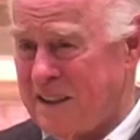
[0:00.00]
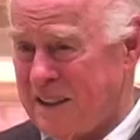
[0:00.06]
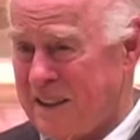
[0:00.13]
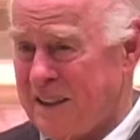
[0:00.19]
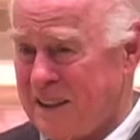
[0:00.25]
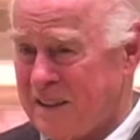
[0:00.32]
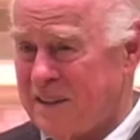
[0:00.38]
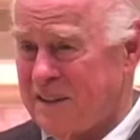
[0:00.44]

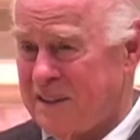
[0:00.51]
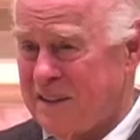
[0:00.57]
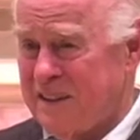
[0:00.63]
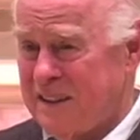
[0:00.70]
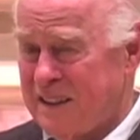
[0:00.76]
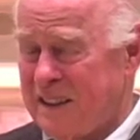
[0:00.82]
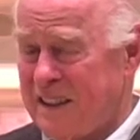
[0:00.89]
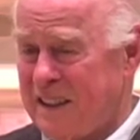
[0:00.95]
You know,
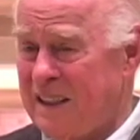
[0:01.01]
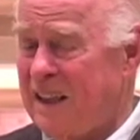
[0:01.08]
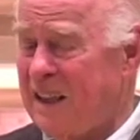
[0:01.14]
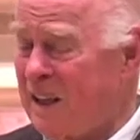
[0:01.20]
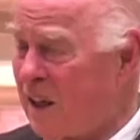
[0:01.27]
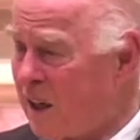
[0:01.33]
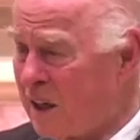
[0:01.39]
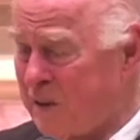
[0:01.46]
and
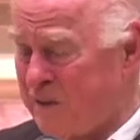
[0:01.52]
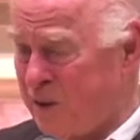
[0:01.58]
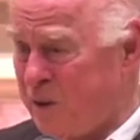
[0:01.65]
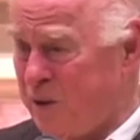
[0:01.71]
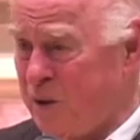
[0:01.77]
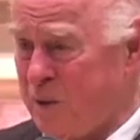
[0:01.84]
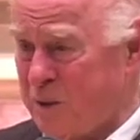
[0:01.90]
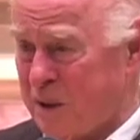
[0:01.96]
a lot of you
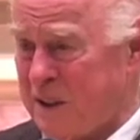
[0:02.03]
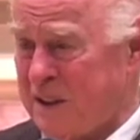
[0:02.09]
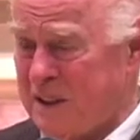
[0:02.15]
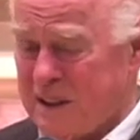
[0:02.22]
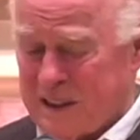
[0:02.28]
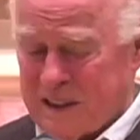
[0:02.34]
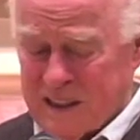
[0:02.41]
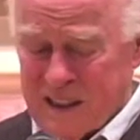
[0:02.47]
do it,
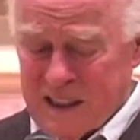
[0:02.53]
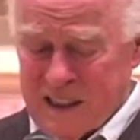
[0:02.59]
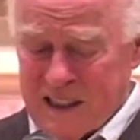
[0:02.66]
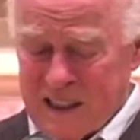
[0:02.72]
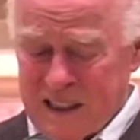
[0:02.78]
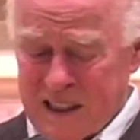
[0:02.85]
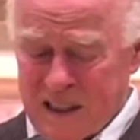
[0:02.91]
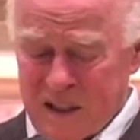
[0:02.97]

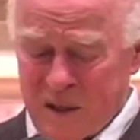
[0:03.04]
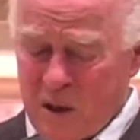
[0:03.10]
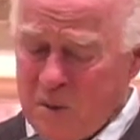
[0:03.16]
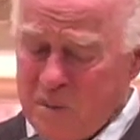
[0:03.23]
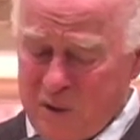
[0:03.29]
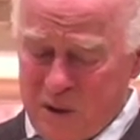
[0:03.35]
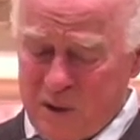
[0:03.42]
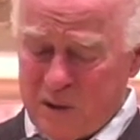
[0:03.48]
and I
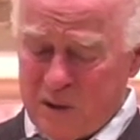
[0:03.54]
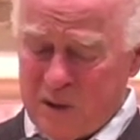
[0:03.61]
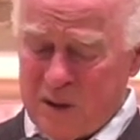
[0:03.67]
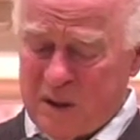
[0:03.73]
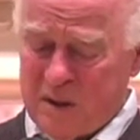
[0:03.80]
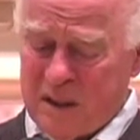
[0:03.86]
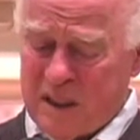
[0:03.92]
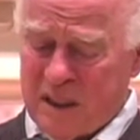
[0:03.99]
hope you do
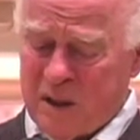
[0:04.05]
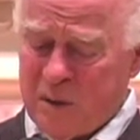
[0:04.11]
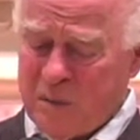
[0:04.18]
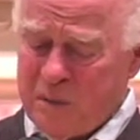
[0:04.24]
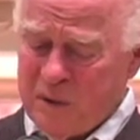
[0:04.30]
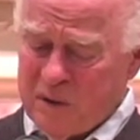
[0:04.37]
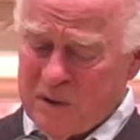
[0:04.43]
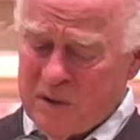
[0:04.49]
it, and I hope
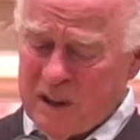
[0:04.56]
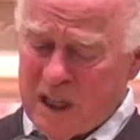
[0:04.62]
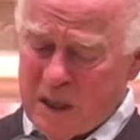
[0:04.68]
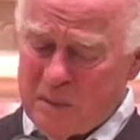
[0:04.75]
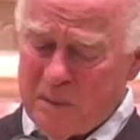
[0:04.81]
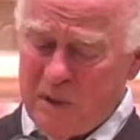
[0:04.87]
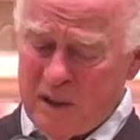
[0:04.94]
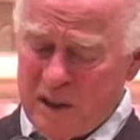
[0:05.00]
you're
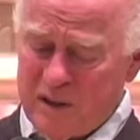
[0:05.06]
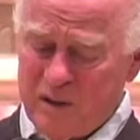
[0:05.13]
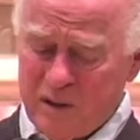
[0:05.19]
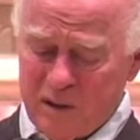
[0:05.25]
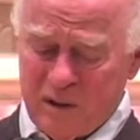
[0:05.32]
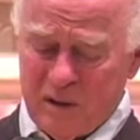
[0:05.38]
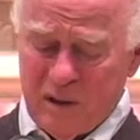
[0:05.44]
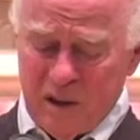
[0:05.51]
happy that
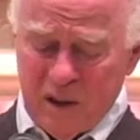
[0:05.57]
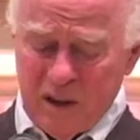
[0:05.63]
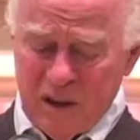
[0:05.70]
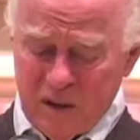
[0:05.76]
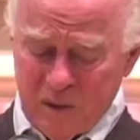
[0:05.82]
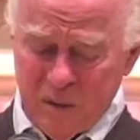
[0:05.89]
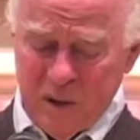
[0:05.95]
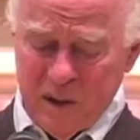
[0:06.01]

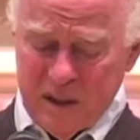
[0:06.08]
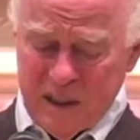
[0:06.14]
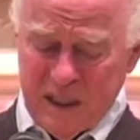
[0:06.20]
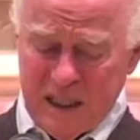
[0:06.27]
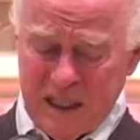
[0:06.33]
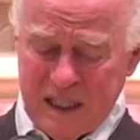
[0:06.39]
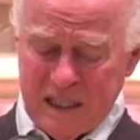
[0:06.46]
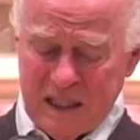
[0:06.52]
you're working
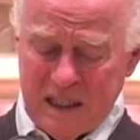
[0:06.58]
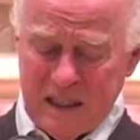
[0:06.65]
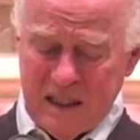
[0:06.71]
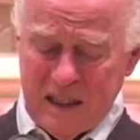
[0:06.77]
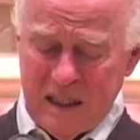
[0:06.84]
at it.